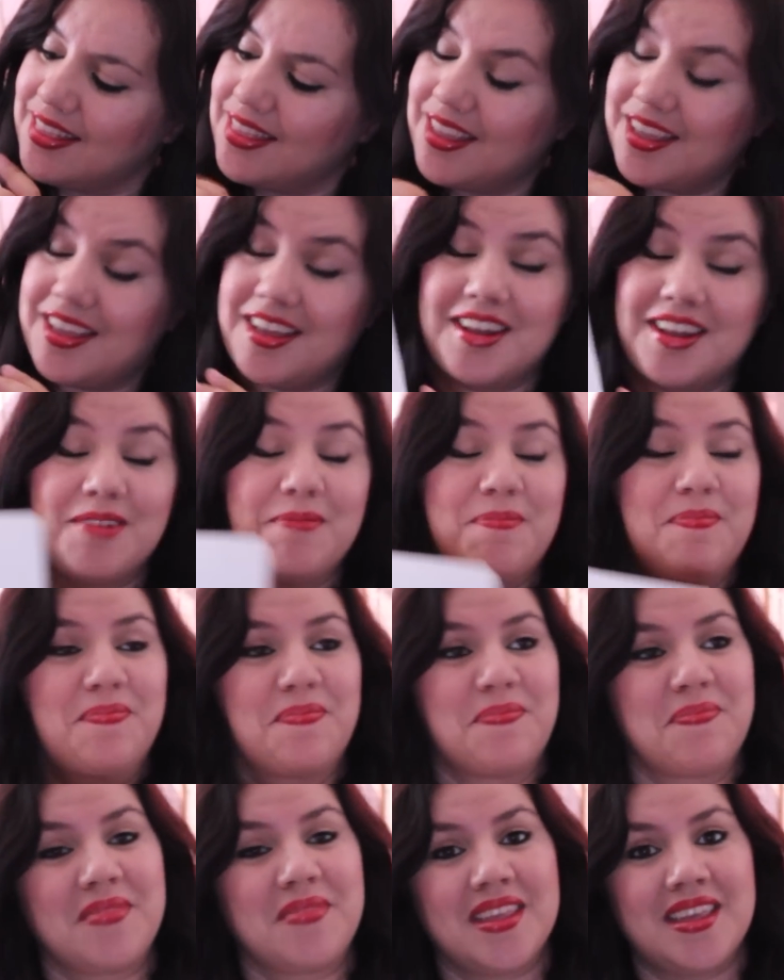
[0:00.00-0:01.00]
that
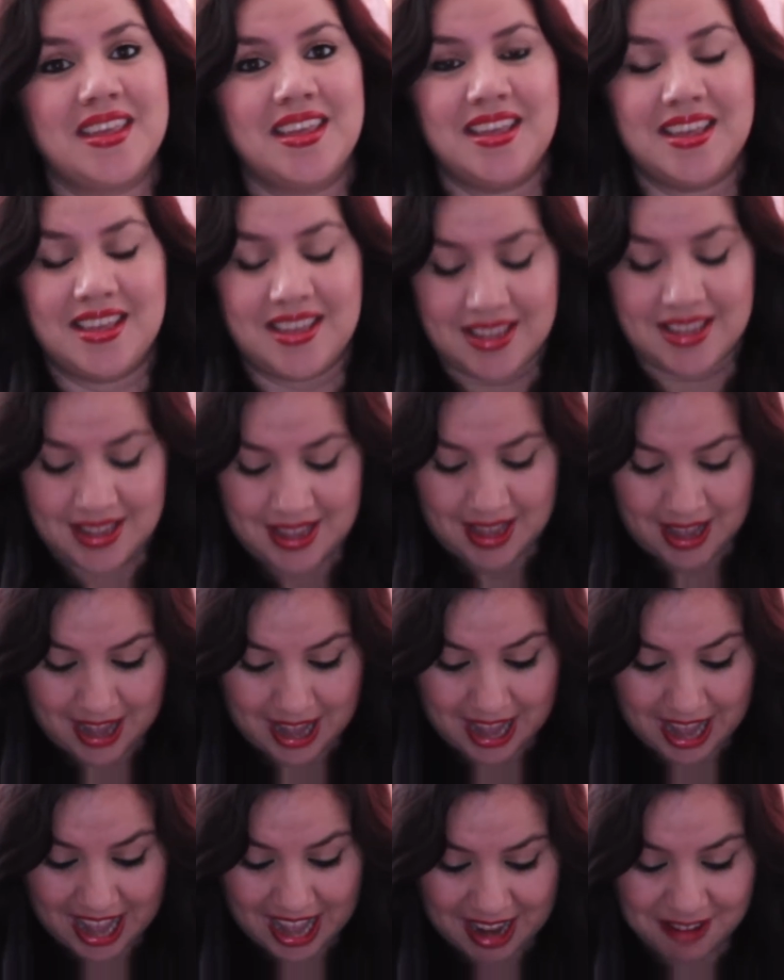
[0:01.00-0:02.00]

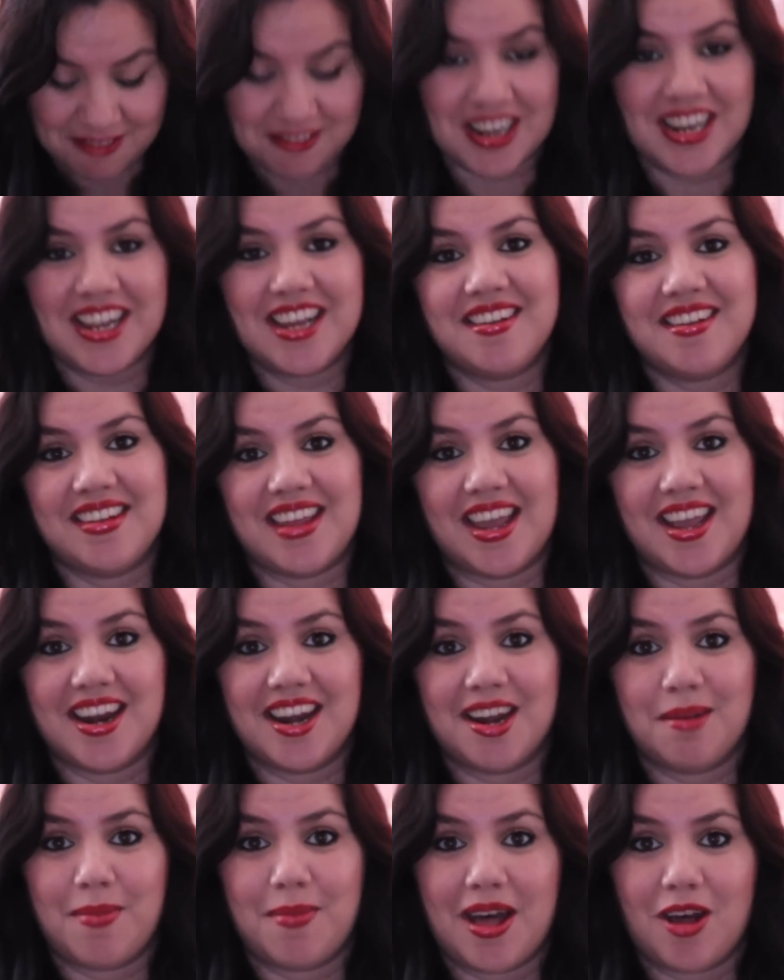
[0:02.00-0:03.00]
I'm really
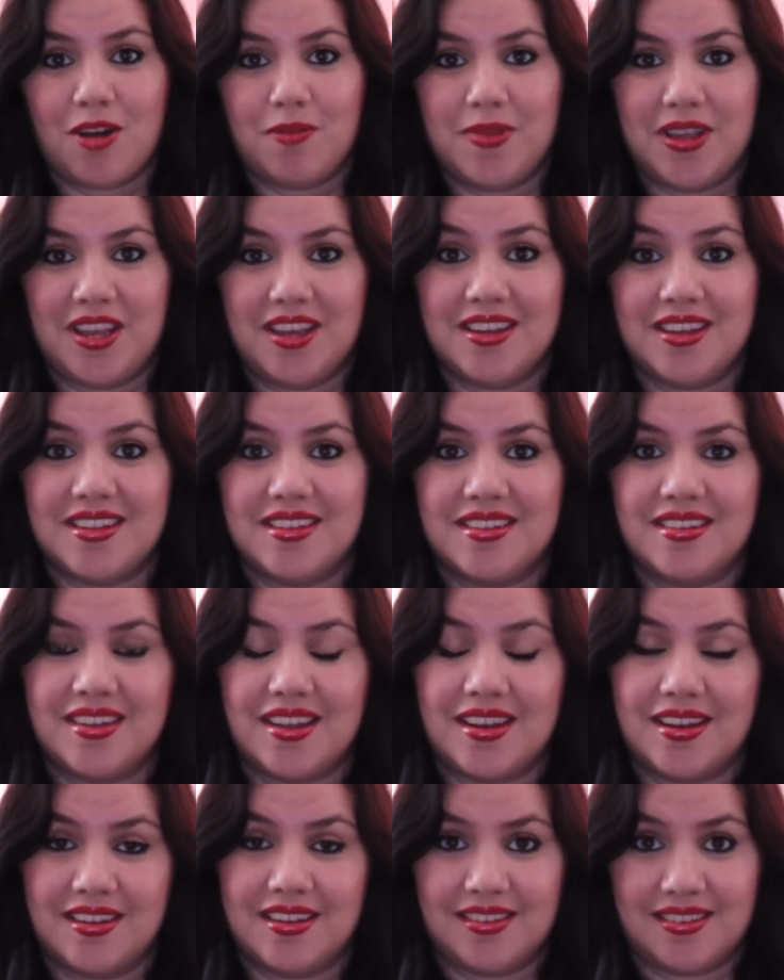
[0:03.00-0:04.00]
excited about, because
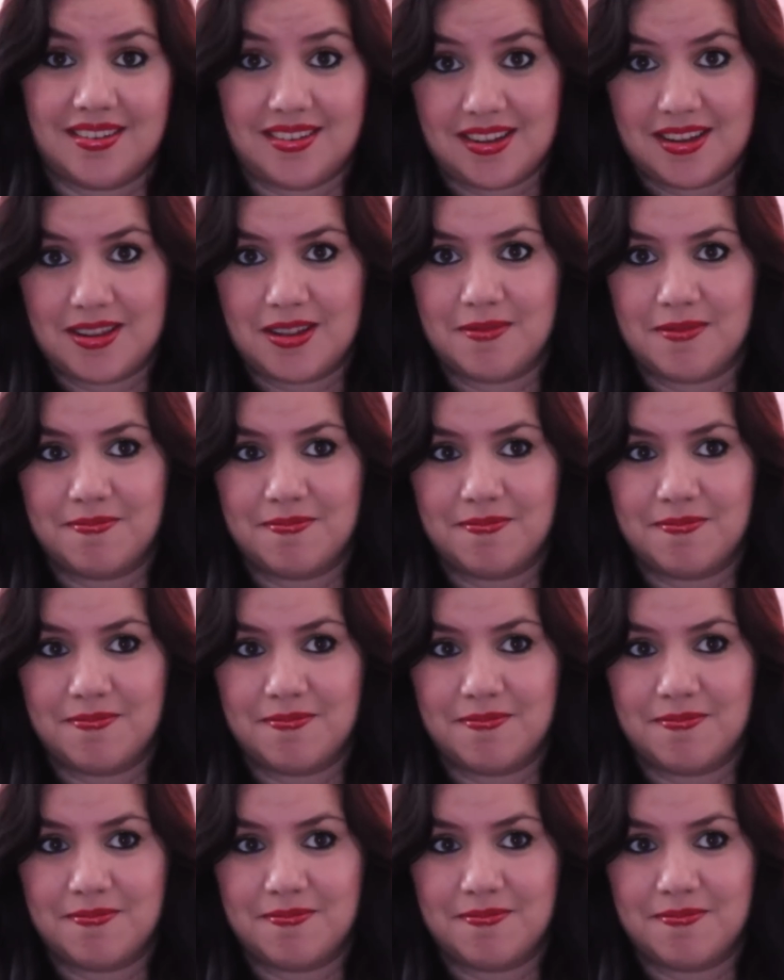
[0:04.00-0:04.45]
as